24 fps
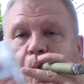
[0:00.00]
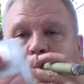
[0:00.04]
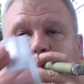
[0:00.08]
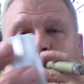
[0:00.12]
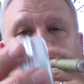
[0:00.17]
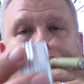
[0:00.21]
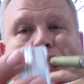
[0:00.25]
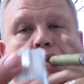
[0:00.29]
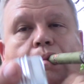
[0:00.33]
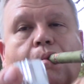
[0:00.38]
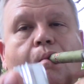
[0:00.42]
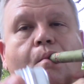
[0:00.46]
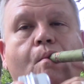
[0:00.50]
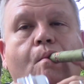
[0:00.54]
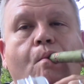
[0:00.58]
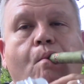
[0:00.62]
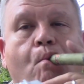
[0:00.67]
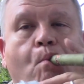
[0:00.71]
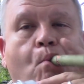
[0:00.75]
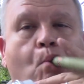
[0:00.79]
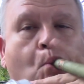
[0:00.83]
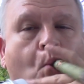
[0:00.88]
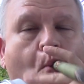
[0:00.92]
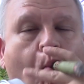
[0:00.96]

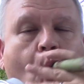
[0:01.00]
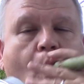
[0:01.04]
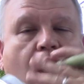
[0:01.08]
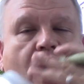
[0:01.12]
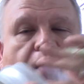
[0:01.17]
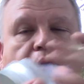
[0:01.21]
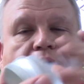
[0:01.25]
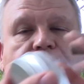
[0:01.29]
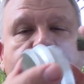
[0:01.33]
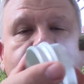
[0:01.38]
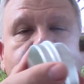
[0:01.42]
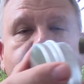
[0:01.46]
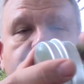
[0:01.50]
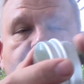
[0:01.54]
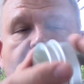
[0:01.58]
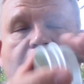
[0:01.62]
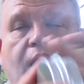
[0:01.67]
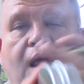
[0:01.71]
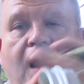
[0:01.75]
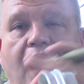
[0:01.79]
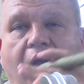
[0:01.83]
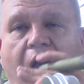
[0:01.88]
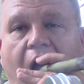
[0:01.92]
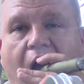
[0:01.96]

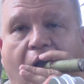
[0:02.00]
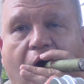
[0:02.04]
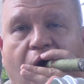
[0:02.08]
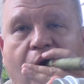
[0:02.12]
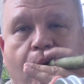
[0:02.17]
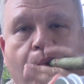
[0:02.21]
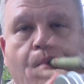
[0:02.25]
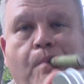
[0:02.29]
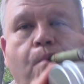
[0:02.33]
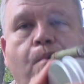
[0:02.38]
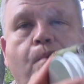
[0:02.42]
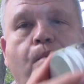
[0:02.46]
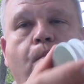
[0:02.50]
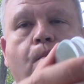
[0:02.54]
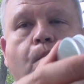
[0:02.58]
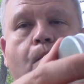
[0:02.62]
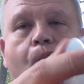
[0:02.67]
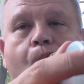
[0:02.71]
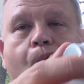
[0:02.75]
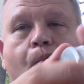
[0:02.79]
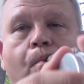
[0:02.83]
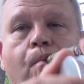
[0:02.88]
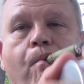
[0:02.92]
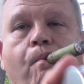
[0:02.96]

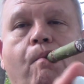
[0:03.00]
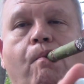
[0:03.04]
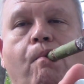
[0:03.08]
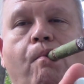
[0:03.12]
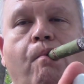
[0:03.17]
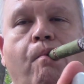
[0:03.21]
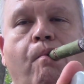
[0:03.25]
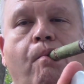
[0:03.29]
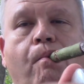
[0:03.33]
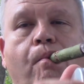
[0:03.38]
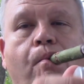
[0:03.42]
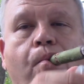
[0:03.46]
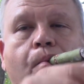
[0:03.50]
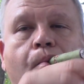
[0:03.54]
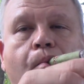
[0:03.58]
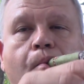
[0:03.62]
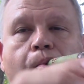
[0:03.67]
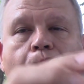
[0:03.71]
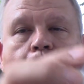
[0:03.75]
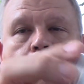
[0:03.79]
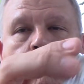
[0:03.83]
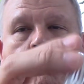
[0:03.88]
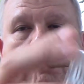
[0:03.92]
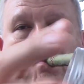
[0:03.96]

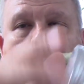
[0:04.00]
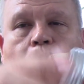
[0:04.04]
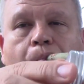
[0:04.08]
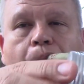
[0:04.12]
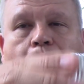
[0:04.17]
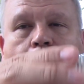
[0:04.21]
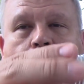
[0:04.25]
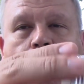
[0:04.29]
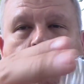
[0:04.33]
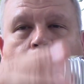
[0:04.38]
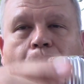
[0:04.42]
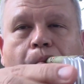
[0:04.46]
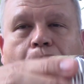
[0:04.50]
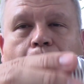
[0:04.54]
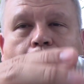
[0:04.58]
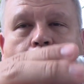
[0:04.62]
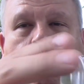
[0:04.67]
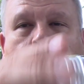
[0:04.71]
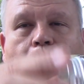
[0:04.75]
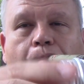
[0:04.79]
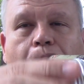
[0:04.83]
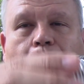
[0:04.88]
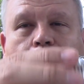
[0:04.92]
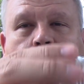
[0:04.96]

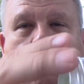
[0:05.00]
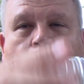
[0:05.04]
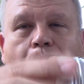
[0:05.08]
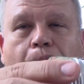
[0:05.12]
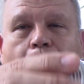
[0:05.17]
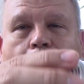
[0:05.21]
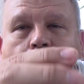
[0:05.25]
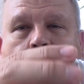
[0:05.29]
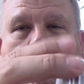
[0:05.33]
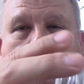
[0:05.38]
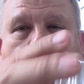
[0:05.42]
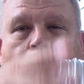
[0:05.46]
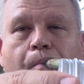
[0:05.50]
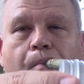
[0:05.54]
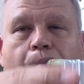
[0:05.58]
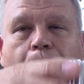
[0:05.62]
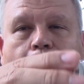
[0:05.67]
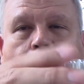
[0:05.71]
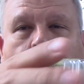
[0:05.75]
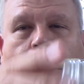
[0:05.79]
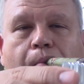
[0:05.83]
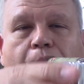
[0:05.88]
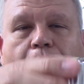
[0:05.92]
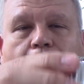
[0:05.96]

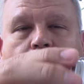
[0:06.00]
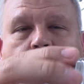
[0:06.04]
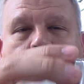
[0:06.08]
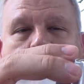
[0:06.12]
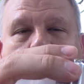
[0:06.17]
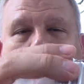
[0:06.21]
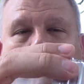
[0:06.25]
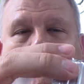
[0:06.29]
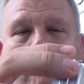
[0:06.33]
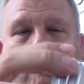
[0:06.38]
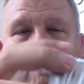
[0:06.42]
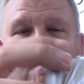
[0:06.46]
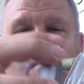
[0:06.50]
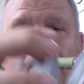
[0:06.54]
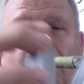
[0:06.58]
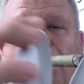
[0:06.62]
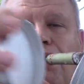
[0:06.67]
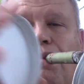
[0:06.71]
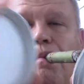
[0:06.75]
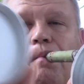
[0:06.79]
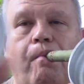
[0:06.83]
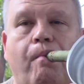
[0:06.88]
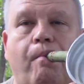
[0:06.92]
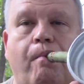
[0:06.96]

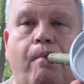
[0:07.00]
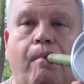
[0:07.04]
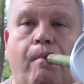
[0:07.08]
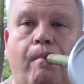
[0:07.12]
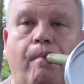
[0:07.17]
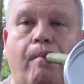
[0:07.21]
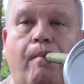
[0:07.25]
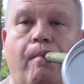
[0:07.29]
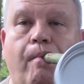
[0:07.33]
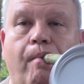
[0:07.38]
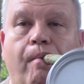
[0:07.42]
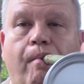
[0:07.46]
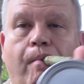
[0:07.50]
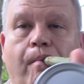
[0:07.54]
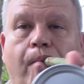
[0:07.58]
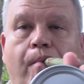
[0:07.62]
No one is speaking in this clip.